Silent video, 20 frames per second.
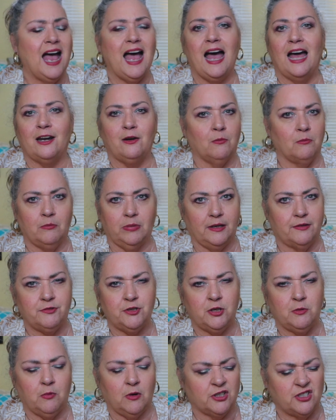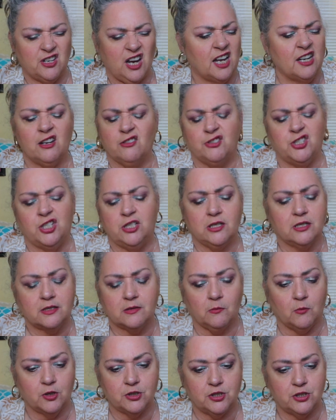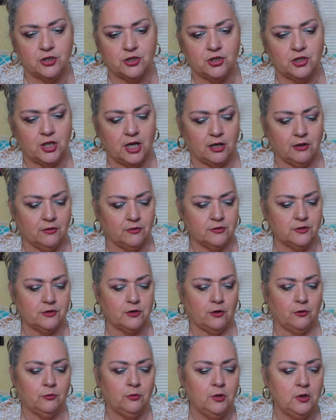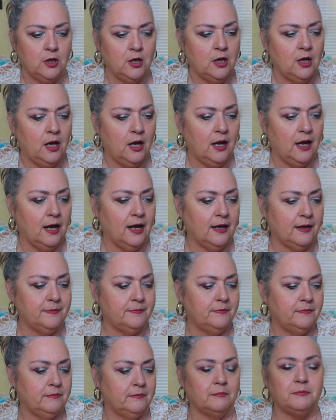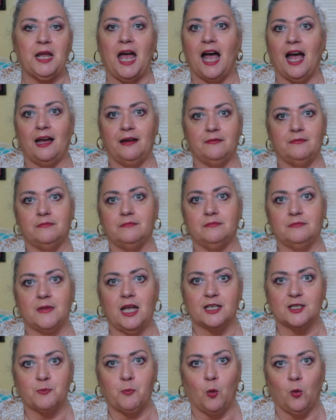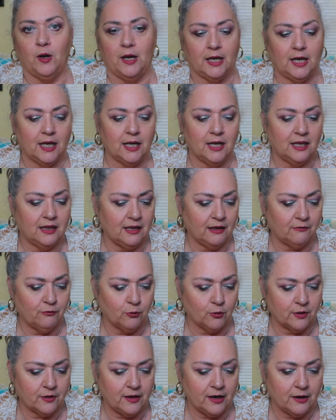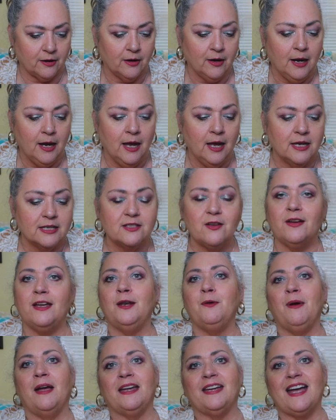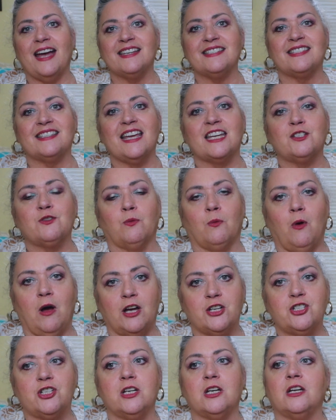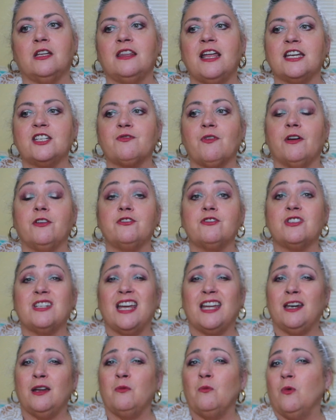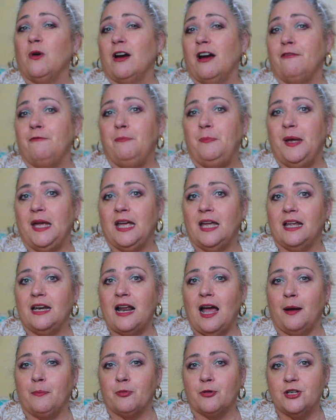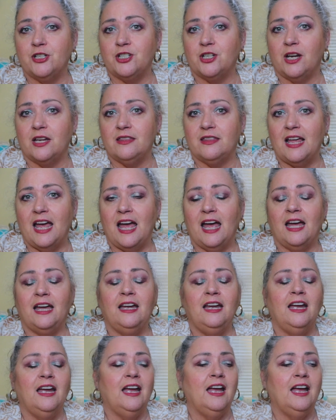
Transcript: I don't believe she watched. I know she doesn't watch this channel, so not spoiling anything for her there. So anyway, guys, thanks for watching. Thanks for understanding where I've been. I appreciate that.